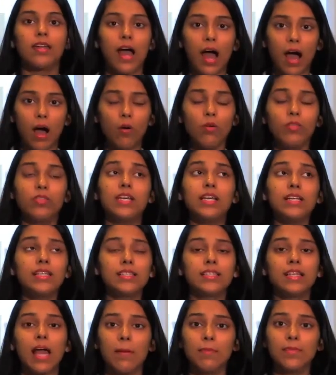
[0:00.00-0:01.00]
Now,
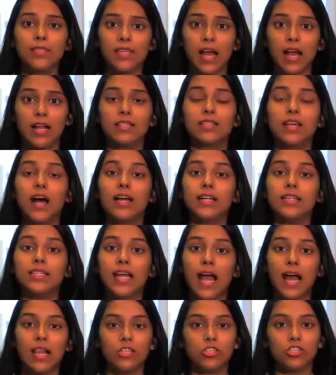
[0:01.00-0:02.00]
these stem cells are
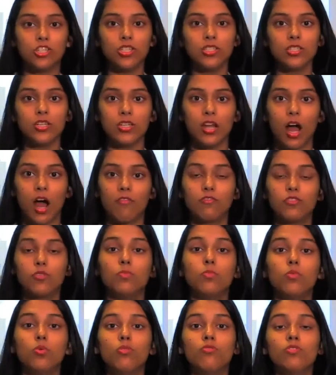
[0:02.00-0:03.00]
intelligent enough
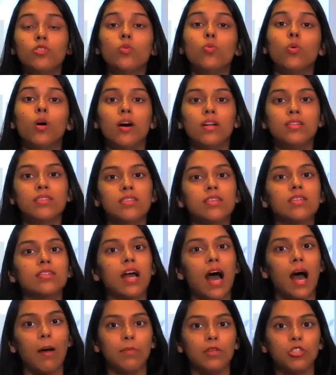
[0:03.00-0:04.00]
to move towards the
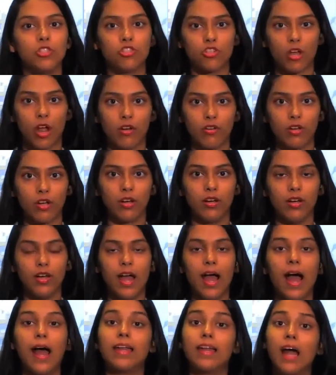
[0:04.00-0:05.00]
damaged area,
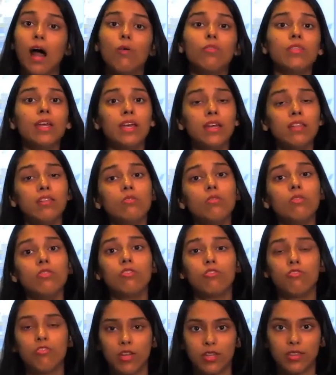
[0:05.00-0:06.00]
and now they can do
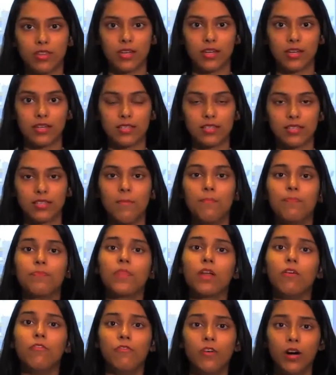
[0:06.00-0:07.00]
3 things.
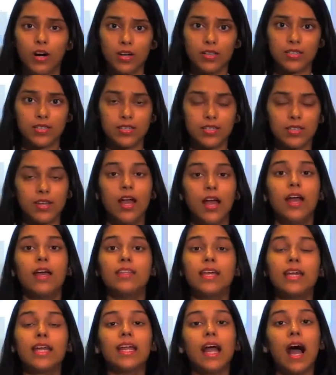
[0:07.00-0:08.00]
First,
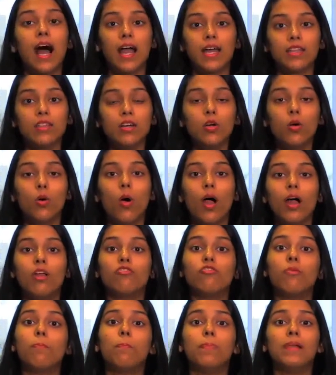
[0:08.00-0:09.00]
they can either go
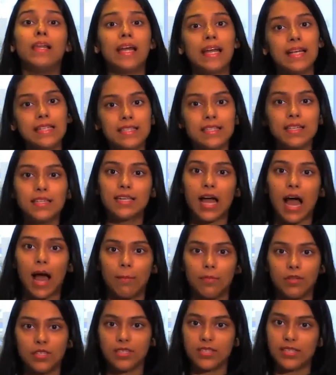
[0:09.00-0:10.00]
and replace the
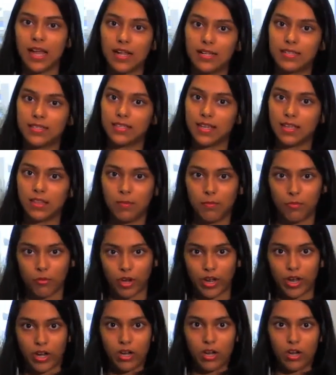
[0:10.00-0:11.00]
damaged cells in the
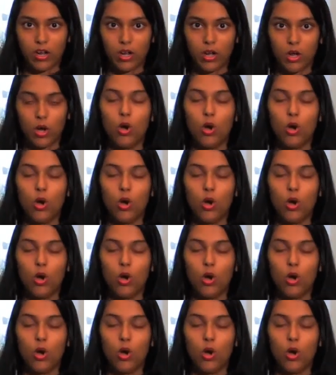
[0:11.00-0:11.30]
brain.